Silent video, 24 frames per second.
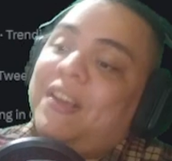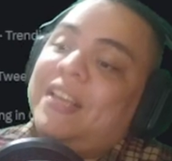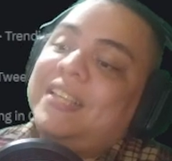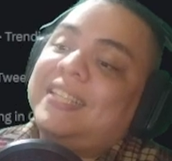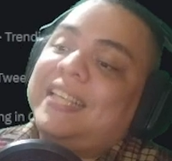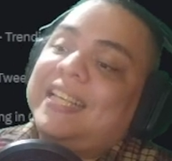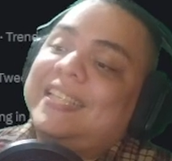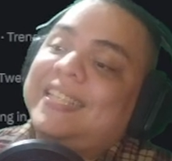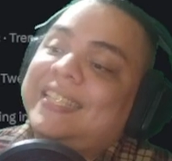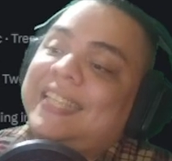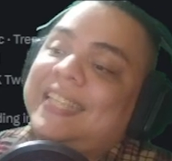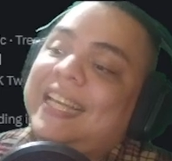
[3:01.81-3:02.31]
is
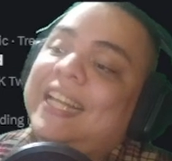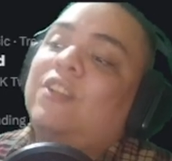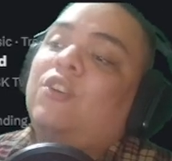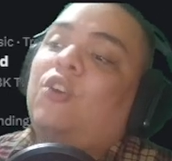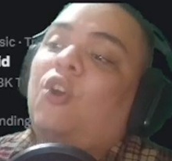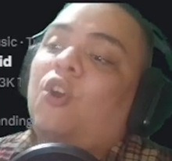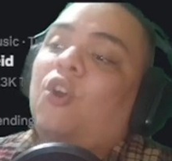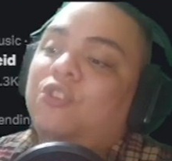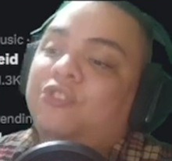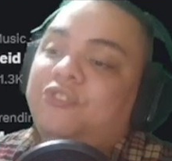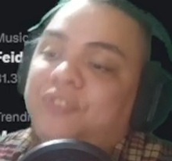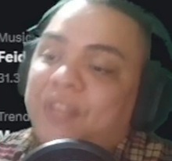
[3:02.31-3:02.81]
still
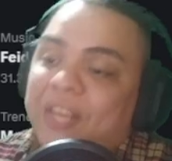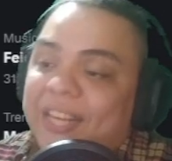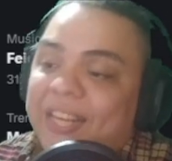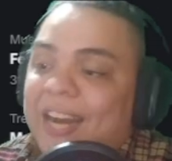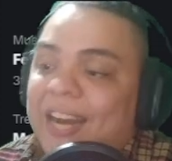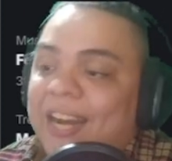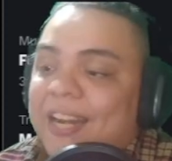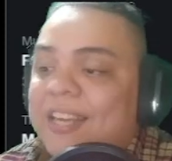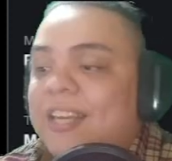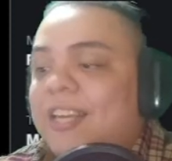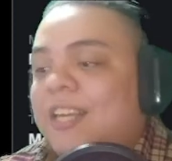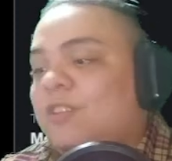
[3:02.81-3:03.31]
called
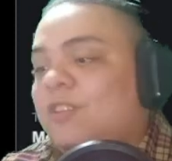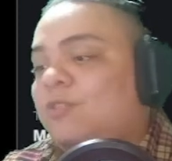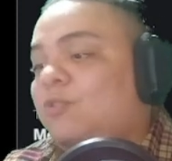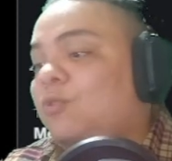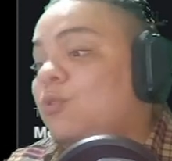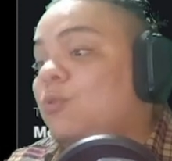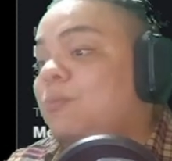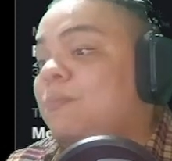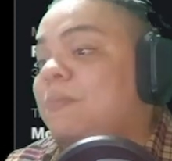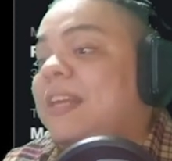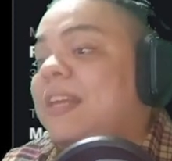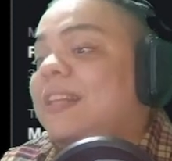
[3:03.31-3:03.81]
Tyranny. It
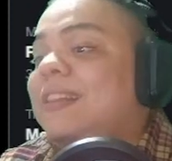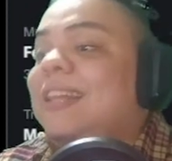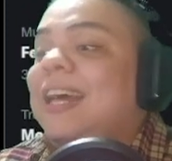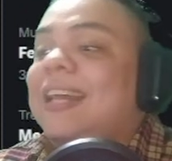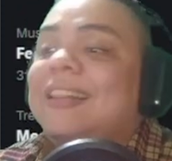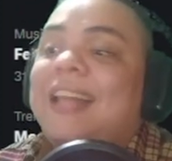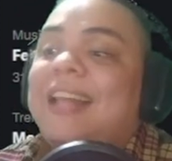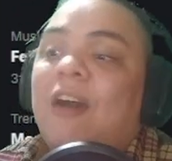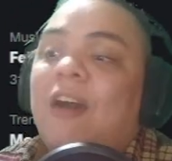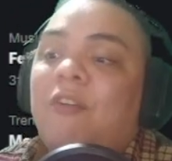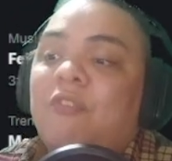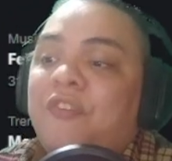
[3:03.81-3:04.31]
could mean
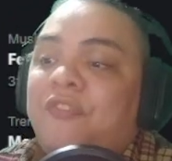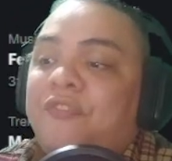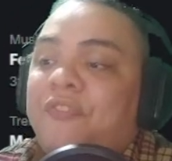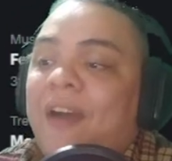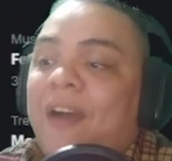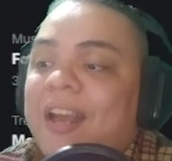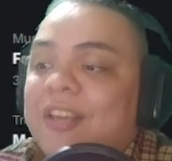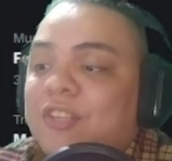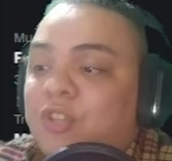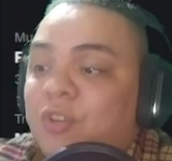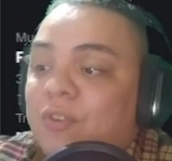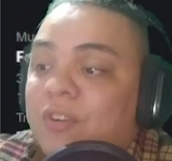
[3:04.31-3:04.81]
that now the
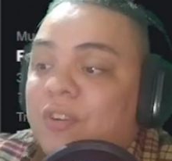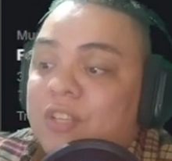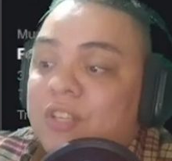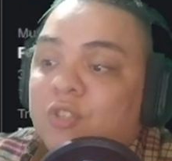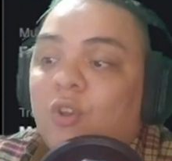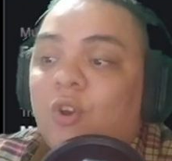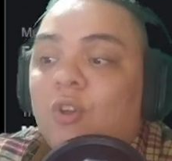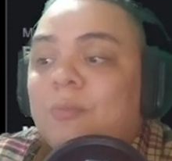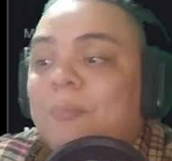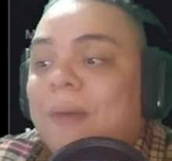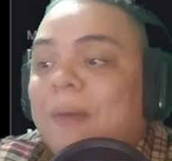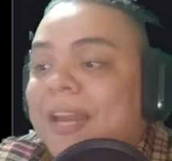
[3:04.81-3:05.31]
faction is
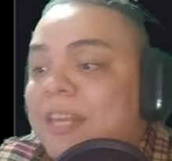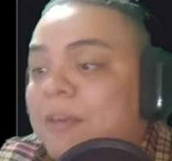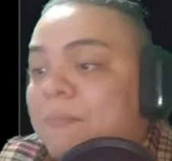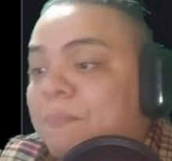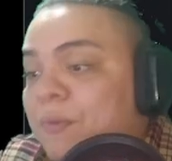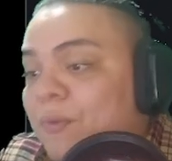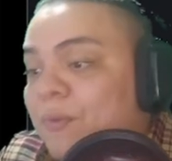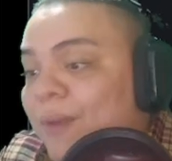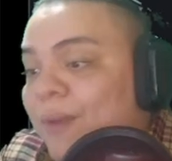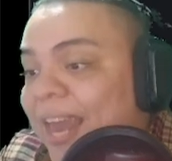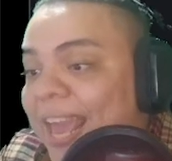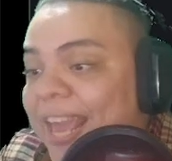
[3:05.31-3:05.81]
called
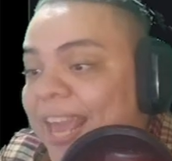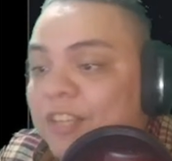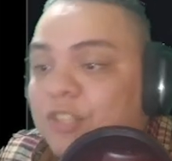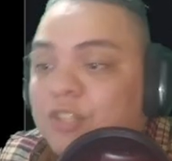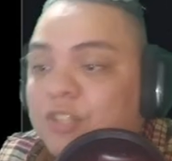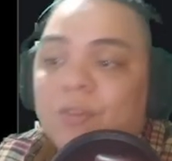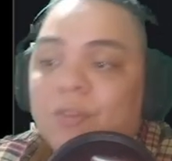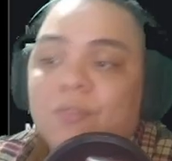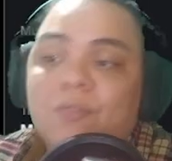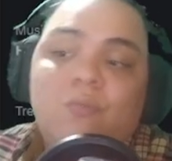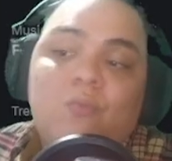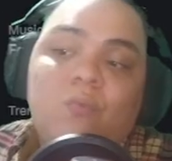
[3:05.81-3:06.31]

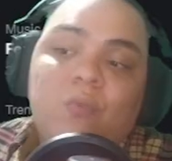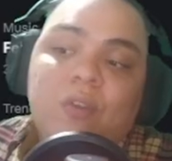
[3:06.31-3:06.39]
Manipulation.